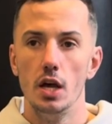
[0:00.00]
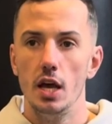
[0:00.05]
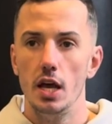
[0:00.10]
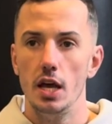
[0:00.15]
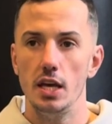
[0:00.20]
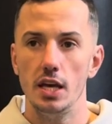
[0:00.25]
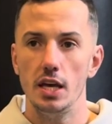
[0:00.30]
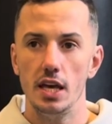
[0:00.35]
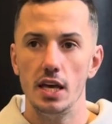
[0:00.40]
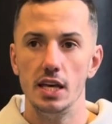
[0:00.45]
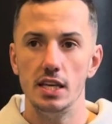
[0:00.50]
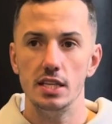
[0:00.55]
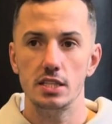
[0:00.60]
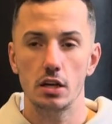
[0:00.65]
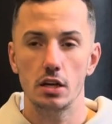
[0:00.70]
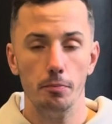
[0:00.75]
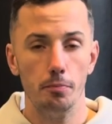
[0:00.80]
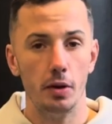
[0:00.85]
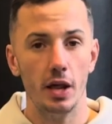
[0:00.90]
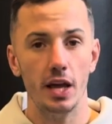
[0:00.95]
He's
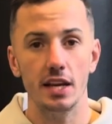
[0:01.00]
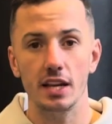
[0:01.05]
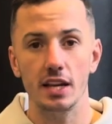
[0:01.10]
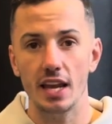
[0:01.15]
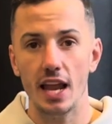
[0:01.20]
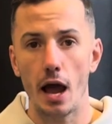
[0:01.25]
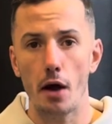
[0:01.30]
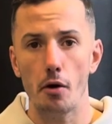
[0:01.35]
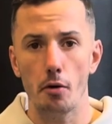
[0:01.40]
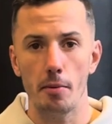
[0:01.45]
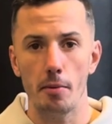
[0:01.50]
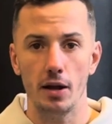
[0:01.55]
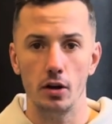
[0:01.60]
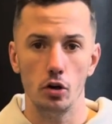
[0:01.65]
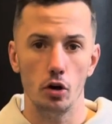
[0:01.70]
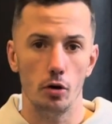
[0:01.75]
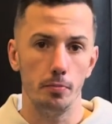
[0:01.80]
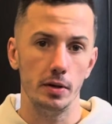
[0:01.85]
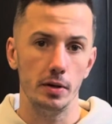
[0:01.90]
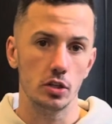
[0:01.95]
complaining now about
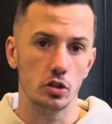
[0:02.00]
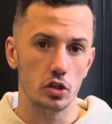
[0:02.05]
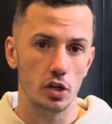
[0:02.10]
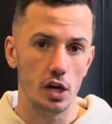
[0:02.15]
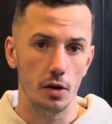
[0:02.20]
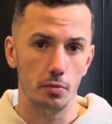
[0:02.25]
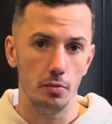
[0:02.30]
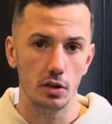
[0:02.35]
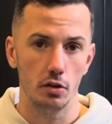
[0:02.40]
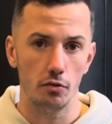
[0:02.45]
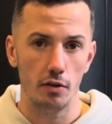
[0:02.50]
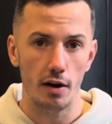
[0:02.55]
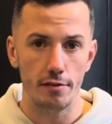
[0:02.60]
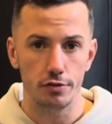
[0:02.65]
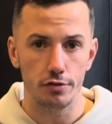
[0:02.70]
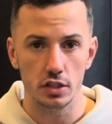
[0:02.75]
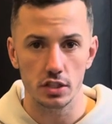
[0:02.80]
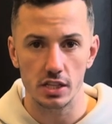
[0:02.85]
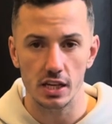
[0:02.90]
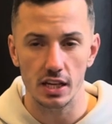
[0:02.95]
not being treated with the
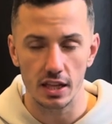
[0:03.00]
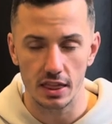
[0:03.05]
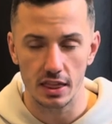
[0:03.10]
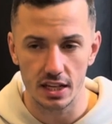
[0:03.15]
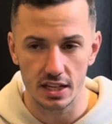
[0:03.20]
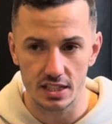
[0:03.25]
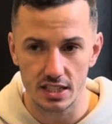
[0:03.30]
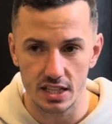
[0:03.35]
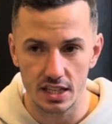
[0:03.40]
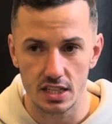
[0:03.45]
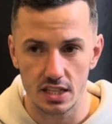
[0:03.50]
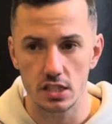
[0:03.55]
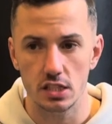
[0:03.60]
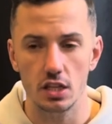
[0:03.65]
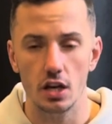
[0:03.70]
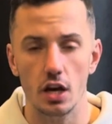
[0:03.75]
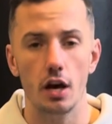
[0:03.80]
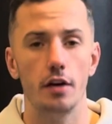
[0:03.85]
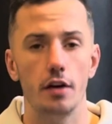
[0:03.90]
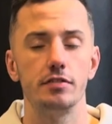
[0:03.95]
reverence he thinks he
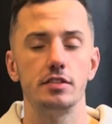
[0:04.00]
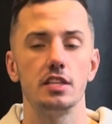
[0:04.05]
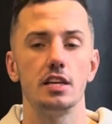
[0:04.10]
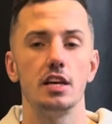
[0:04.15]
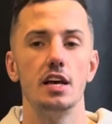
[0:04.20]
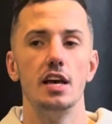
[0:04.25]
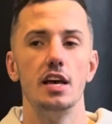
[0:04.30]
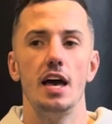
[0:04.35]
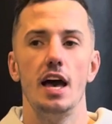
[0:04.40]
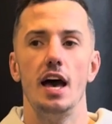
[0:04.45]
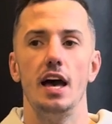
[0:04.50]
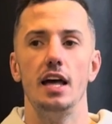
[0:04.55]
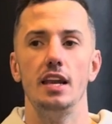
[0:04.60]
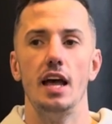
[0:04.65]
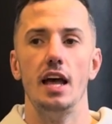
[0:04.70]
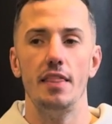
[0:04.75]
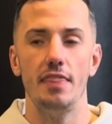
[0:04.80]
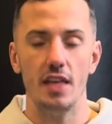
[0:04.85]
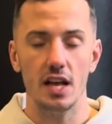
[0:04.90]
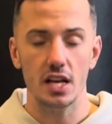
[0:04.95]
deserves,
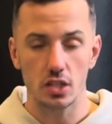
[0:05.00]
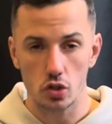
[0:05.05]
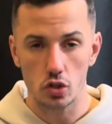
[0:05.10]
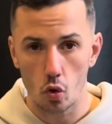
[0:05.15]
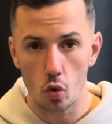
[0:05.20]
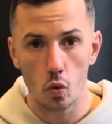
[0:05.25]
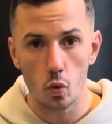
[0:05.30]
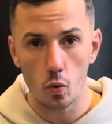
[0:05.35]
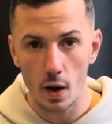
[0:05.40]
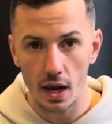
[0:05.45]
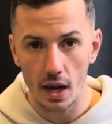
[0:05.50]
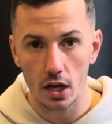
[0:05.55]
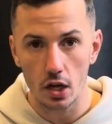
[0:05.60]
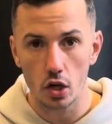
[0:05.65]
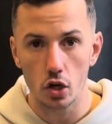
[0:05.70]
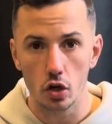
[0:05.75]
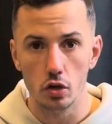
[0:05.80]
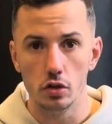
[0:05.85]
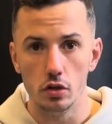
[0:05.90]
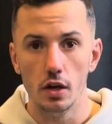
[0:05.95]
and that's all well and
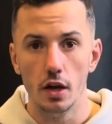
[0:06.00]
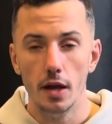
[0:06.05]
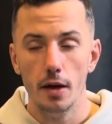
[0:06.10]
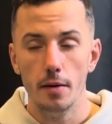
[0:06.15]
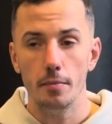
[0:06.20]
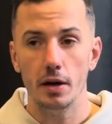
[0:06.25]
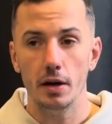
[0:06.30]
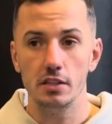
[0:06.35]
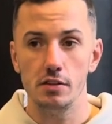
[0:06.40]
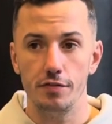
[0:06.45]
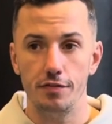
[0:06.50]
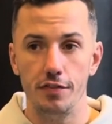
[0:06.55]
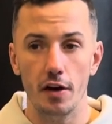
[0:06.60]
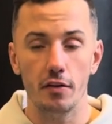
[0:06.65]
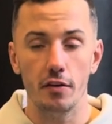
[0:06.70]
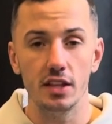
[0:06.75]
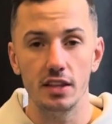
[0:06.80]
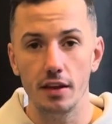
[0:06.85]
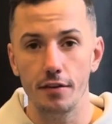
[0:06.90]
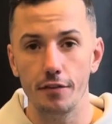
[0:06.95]
good, but it's
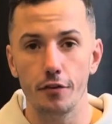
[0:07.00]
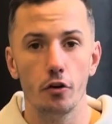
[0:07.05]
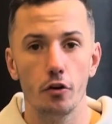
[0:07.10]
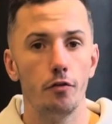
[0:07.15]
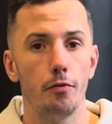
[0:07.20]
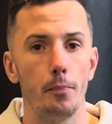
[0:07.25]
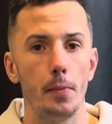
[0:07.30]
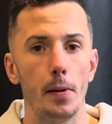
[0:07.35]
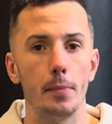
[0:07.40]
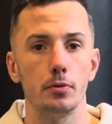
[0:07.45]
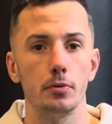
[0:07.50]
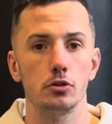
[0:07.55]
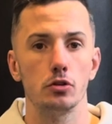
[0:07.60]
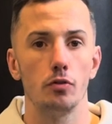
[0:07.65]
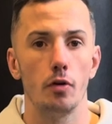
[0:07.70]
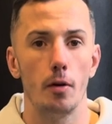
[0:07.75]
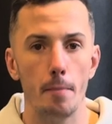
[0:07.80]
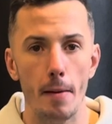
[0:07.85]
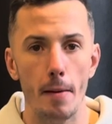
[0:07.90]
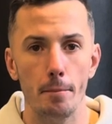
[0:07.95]
very difficult for people to
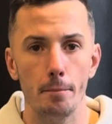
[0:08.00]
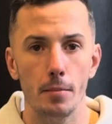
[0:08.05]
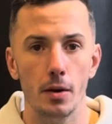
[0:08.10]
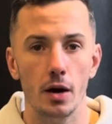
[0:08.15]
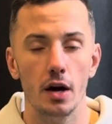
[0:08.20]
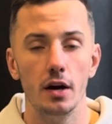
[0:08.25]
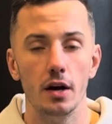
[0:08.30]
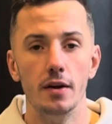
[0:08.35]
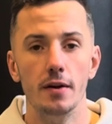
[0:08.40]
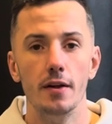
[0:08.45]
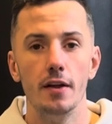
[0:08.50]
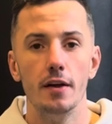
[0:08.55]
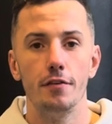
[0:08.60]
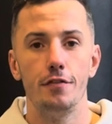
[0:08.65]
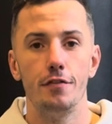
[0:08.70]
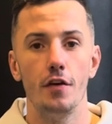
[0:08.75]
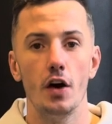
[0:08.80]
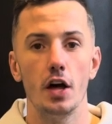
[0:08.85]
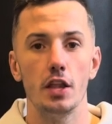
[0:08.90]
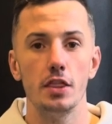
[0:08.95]
remember
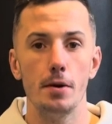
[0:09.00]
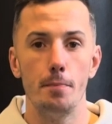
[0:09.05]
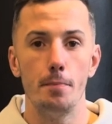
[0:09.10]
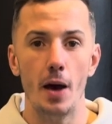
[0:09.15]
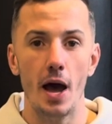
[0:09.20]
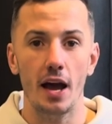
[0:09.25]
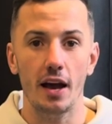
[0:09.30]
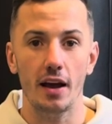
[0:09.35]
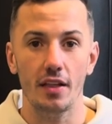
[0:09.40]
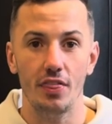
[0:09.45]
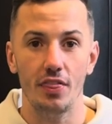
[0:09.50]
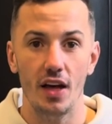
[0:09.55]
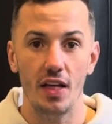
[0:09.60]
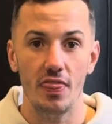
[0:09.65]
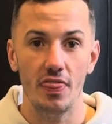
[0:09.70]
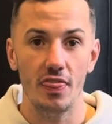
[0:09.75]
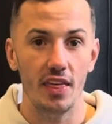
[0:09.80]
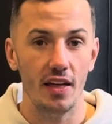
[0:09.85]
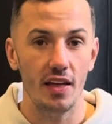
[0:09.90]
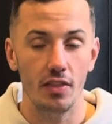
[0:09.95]
further back
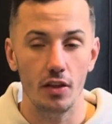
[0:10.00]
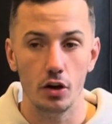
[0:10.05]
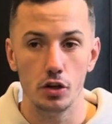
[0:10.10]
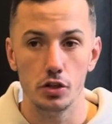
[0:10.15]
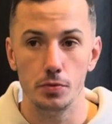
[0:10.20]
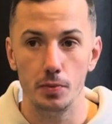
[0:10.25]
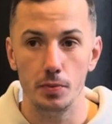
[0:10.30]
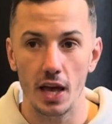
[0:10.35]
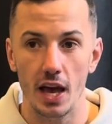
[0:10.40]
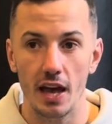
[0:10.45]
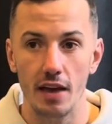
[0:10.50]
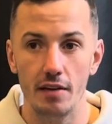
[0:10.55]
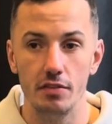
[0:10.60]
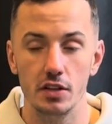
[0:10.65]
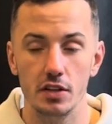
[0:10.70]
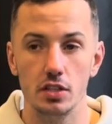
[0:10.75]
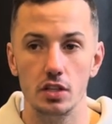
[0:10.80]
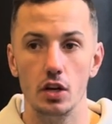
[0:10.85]
than those behaviors.